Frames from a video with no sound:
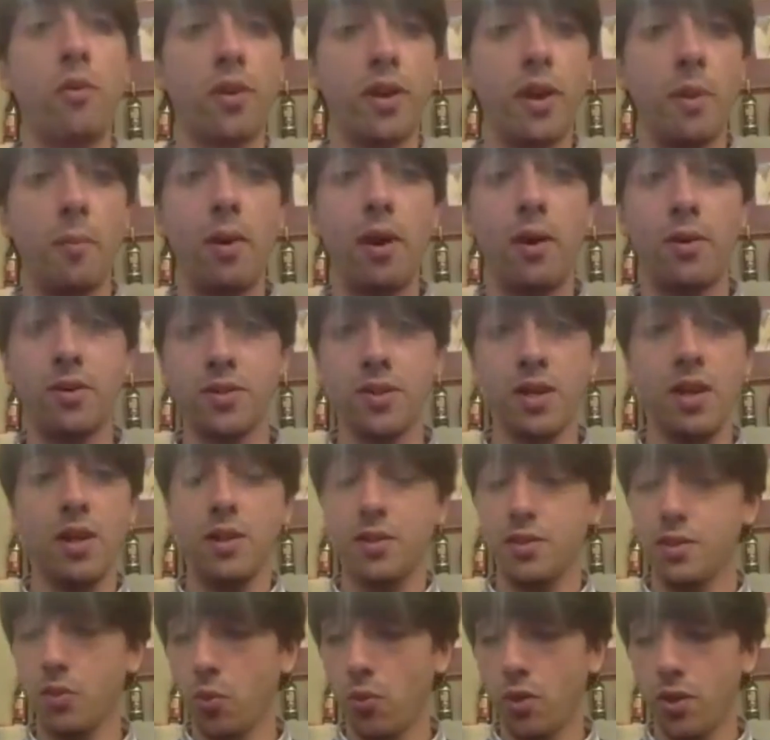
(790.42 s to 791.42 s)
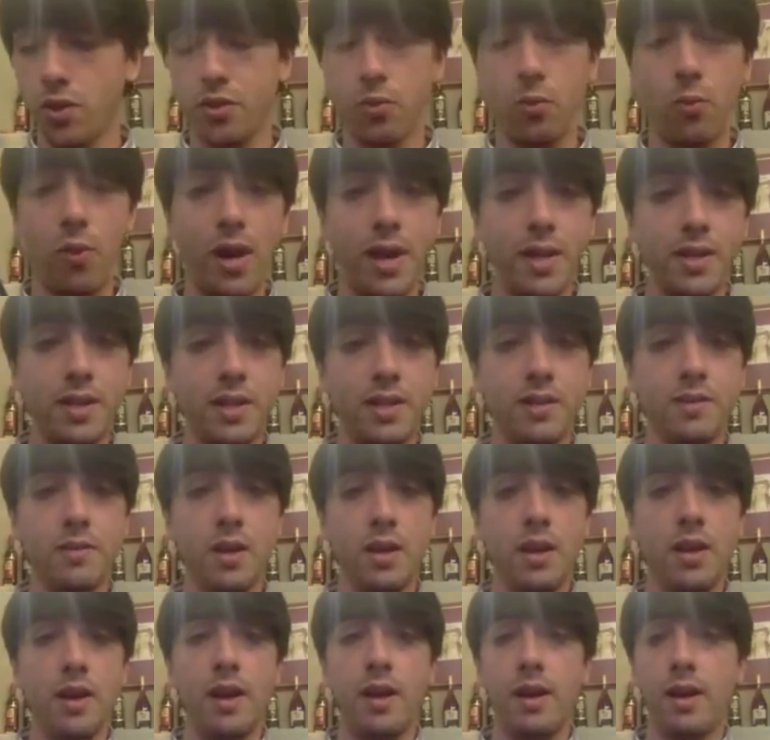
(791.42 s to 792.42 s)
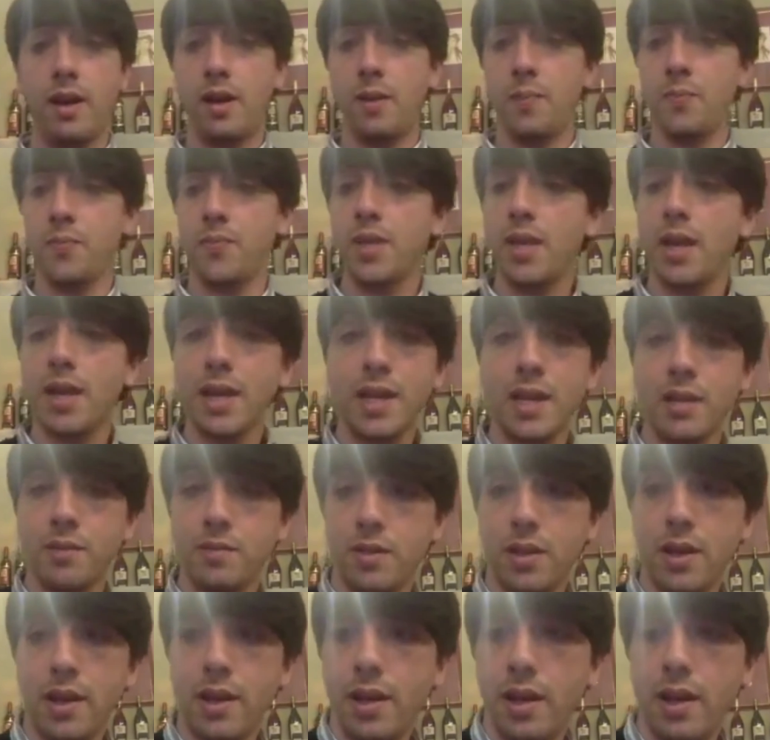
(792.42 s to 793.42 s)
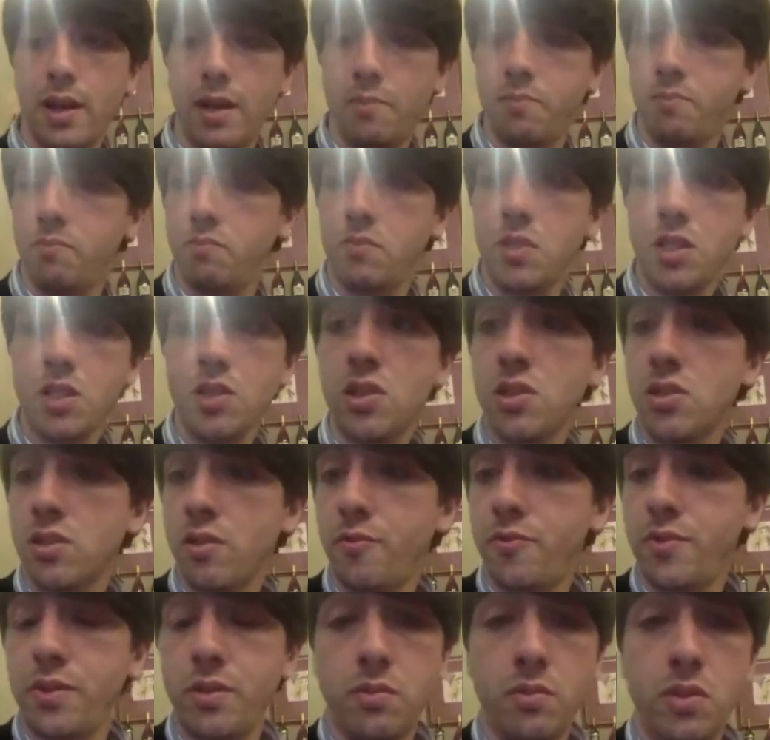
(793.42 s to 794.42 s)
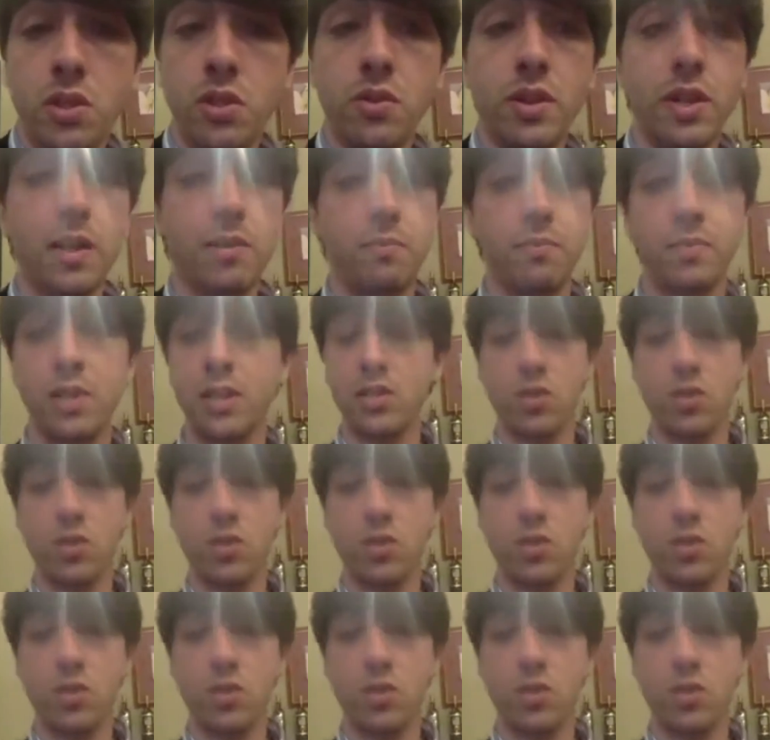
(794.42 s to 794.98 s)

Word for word: more about the world of wine. And um, again, um, this is something you can.